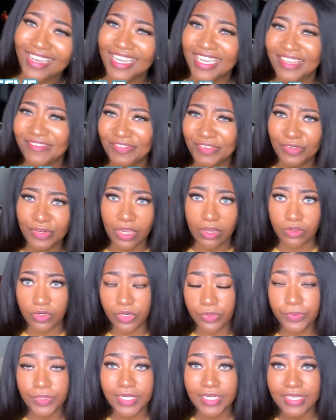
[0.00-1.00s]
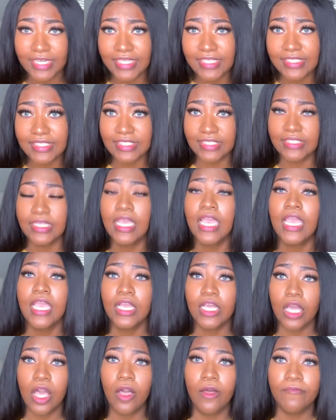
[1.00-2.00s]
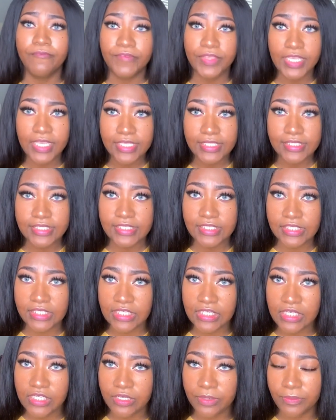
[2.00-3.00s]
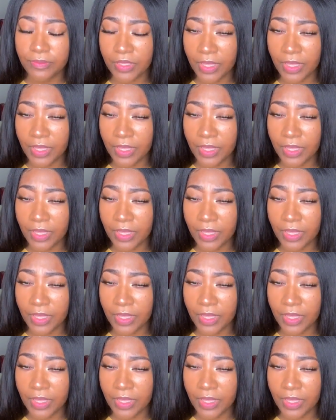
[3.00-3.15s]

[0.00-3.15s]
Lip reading: If you don't know what it is, it's called VSG